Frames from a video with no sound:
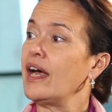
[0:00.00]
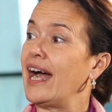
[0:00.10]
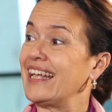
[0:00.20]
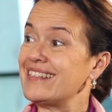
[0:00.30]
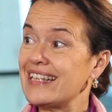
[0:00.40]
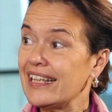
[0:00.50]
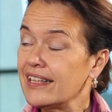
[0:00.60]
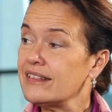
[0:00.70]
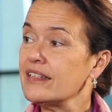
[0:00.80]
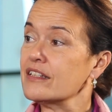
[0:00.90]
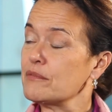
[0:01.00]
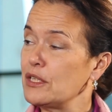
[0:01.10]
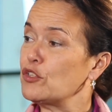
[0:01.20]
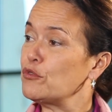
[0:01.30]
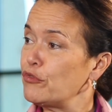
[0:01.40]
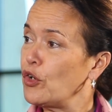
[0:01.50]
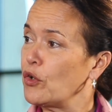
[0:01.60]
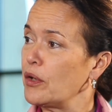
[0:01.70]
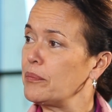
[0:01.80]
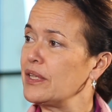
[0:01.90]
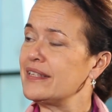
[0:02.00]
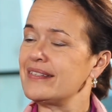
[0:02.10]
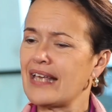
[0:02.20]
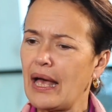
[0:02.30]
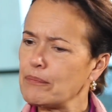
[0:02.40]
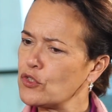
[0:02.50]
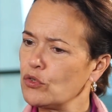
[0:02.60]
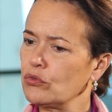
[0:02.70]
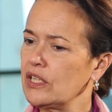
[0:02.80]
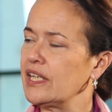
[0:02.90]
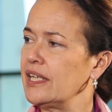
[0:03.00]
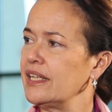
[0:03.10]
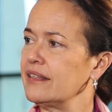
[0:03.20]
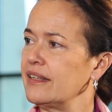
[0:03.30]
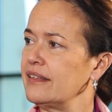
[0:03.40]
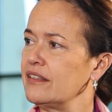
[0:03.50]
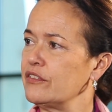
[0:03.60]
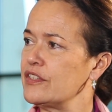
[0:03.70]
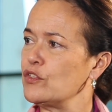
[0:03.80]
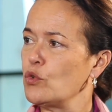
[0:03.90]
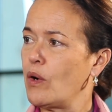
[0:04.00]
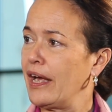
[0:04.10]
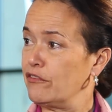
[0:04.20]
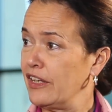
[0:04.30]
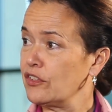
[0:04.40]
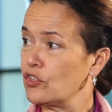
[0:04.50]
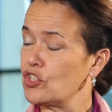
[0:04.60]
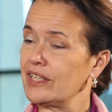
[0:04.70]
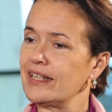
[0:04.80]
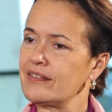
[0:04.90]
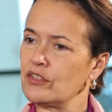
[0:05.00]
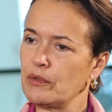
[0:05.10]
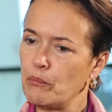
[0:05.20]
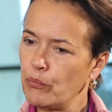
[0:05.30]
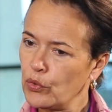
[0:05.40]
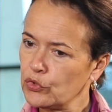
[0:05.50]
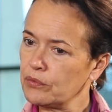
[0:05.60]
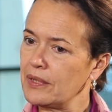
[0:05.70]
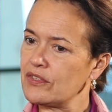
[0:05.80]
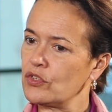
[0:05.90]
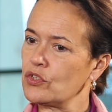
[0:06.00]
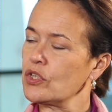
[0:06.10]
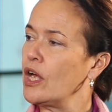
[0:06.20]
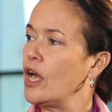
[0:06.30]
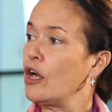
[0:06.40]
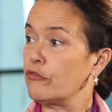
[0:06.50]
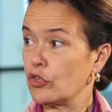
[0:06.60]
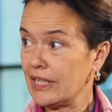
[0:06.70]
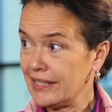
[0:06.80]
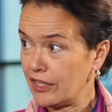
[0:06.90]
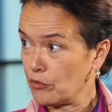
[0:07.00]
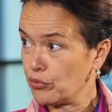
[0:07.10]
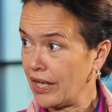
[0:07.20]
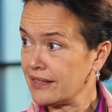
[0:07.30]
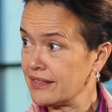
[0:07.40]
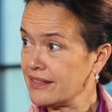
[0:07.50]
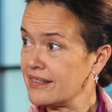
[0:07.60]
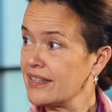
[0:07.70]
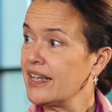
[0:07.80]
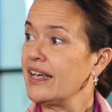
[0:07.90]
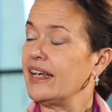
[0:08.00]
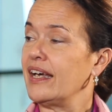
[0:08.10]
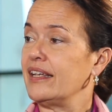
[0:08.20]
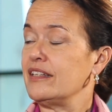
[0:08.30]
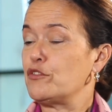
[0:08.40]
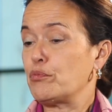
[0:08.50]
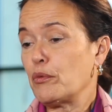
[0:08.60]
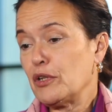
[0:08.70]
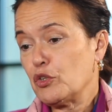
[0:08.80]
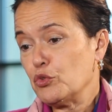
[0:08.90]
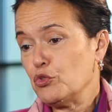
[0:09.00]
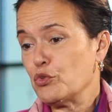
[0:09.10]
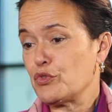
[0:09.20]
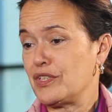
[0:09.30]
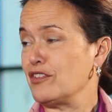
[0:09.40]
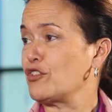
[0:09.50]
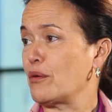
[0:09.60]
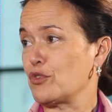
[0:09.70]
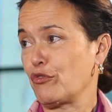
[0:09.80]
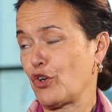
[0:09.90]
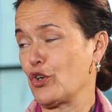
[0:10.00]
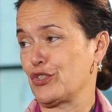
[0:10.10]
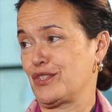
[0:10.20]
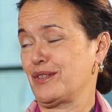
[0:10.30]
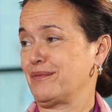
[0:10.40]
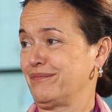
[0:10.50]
at eight years median follow-up, it's absolutely clear that there is no advantage. And that's an important message for clinical practice. And it's probably good news in terms of cost.